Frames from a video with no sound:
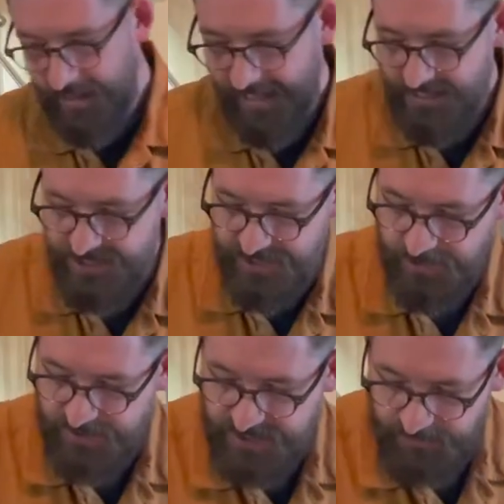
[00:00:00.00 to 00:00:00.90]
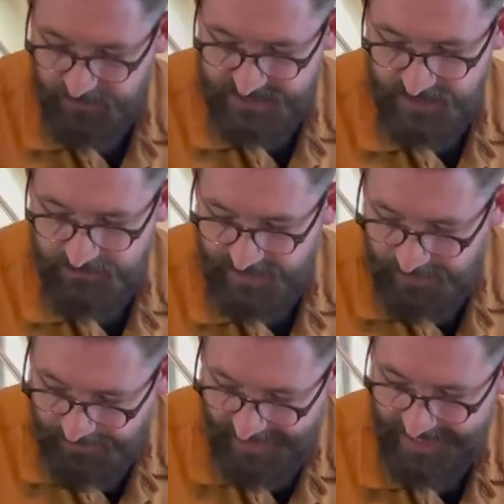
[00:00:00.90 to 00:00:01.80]
is use some of the
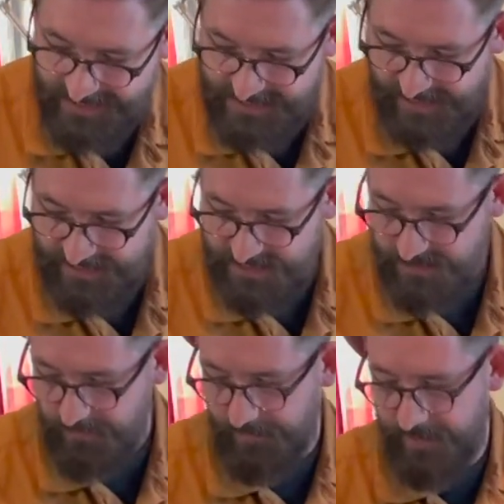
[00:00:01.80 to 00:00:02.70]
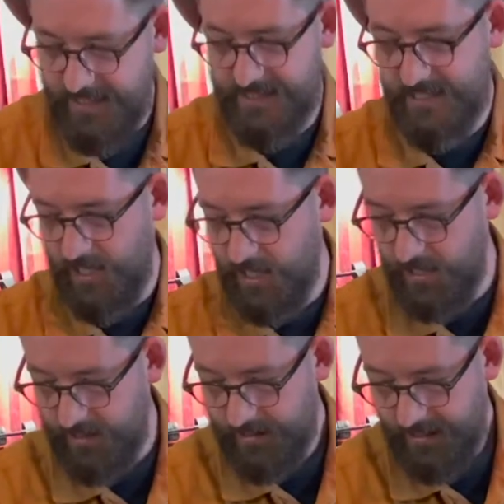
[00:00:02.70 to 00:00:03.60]
Tamiya paints, and these
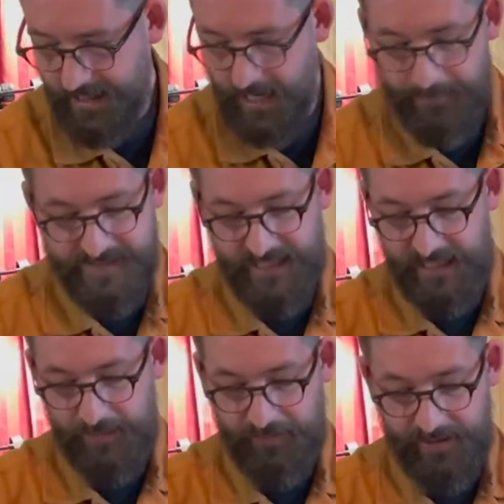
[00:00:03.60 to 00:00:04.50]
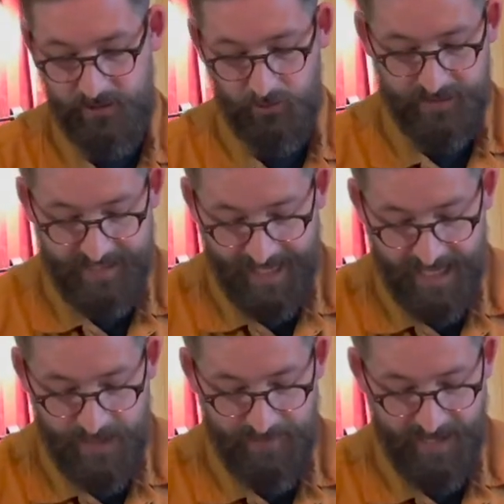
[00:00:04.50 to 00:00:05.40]
are a particular brand called
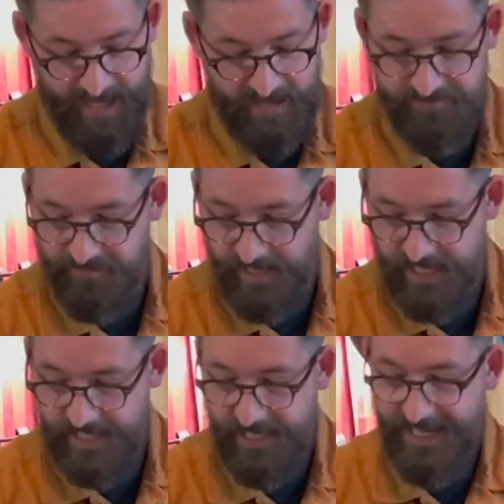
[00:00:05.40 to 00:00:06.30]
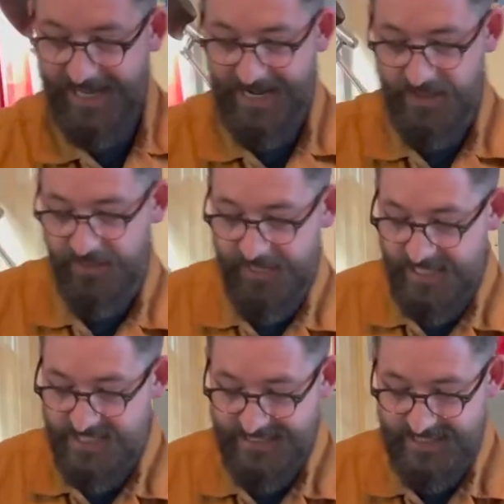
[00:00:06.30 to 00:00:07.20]
Game AV.
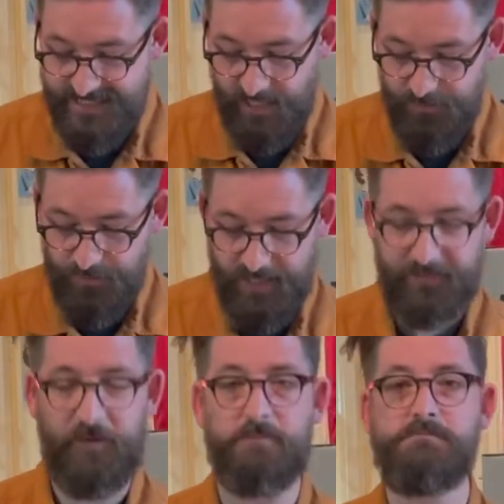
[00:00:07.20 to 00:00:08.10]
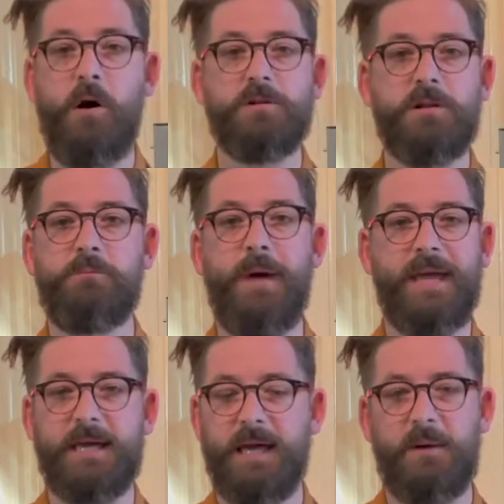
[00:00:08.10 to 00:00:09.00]
These are designed really for model
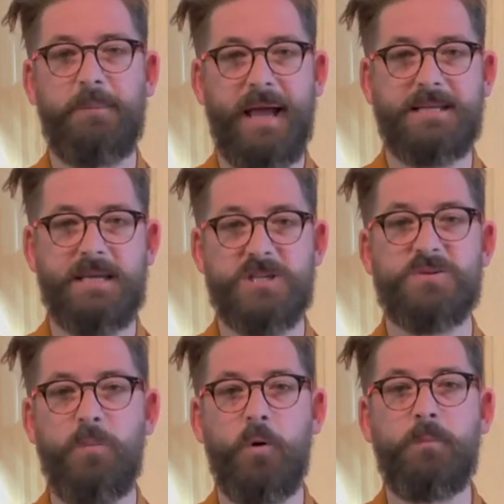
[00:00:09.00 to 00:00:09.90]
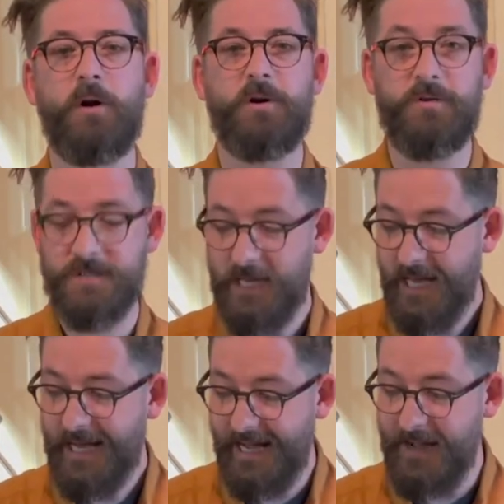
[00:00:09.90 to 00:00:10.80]
making and painting small models.
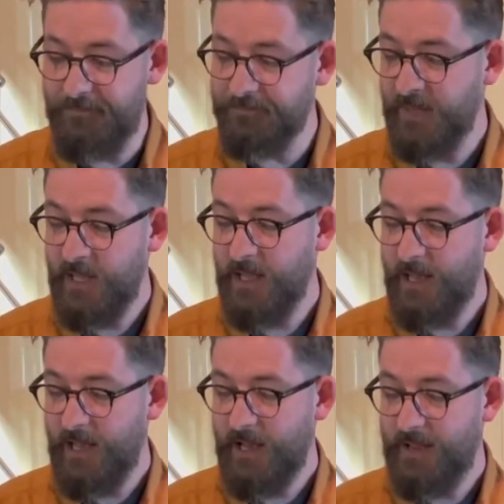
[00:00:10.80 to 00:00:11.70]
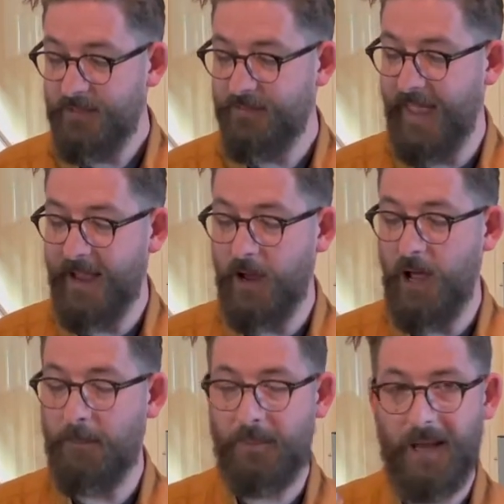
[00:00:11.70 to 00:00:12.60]
They are
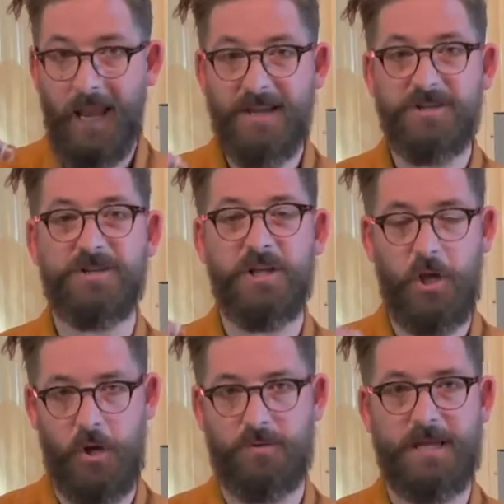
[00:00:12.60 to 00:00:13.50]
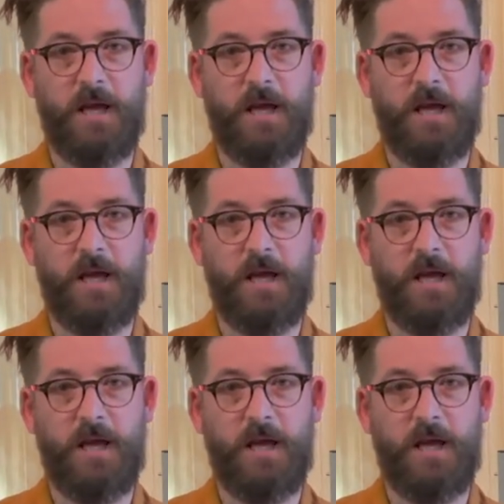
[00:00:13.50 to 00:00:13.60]
a pleasure to use. They